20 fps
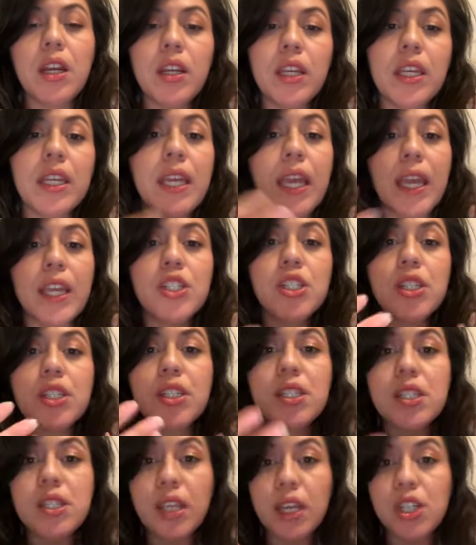engage in
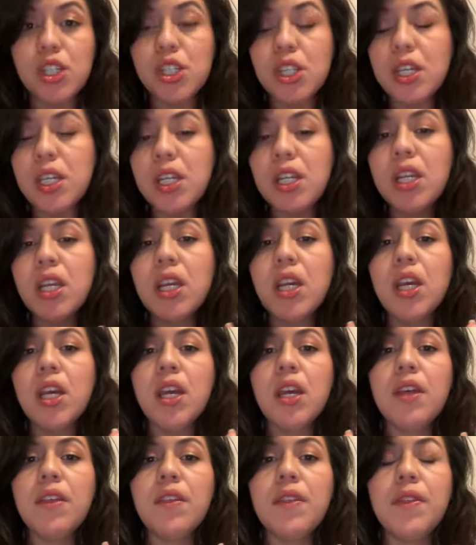discussion.
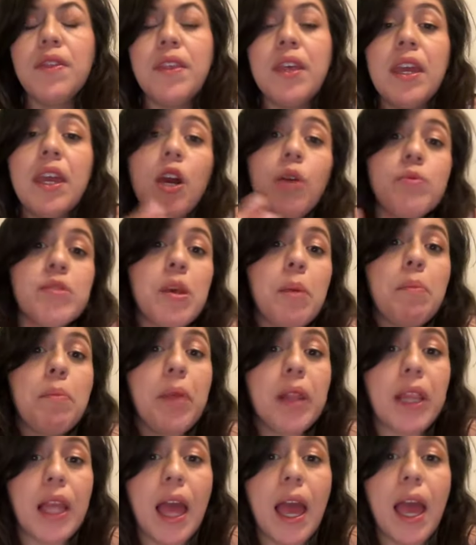It helps them
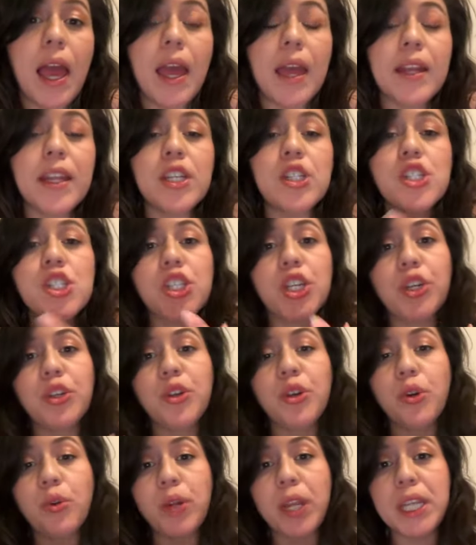plan and share
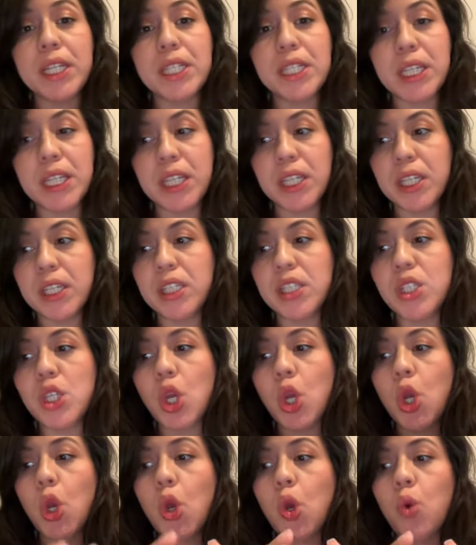their own ideas,
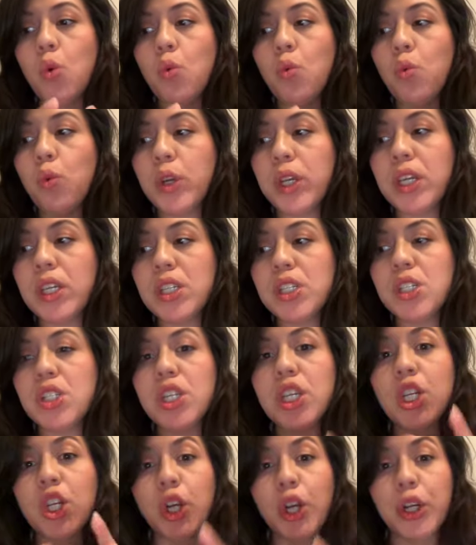which
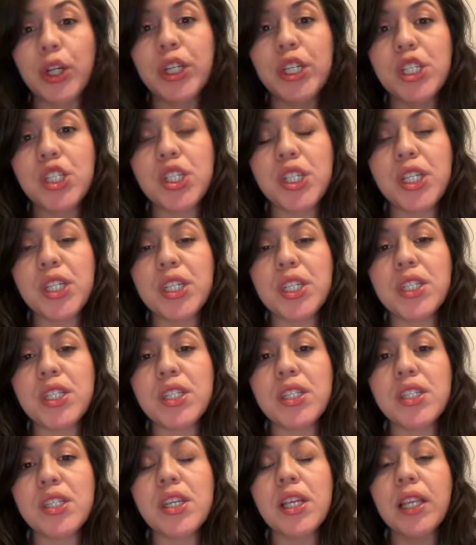
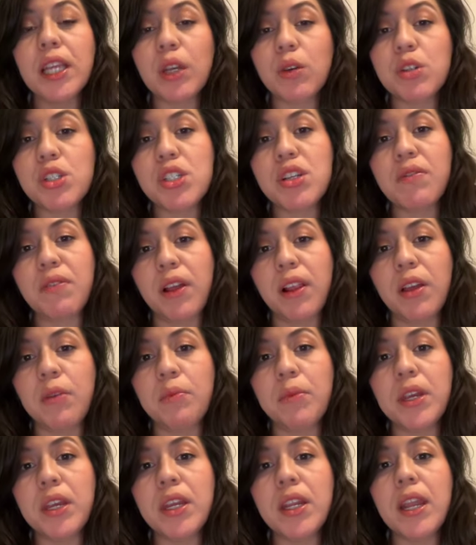encourages language
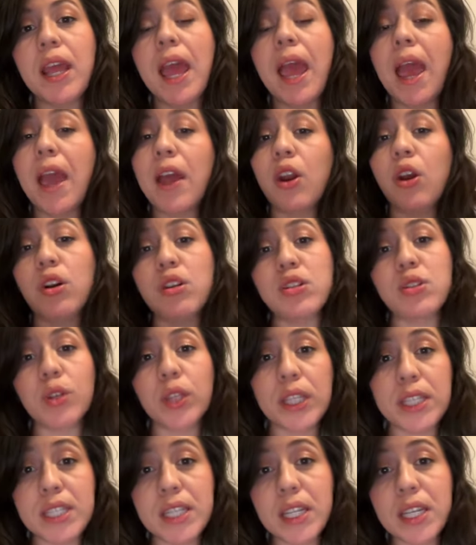development and also
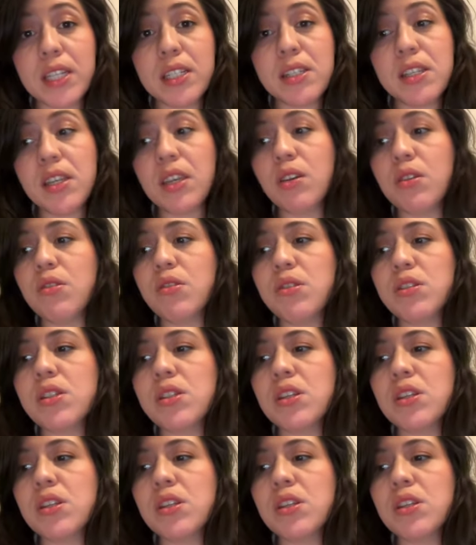listening skills.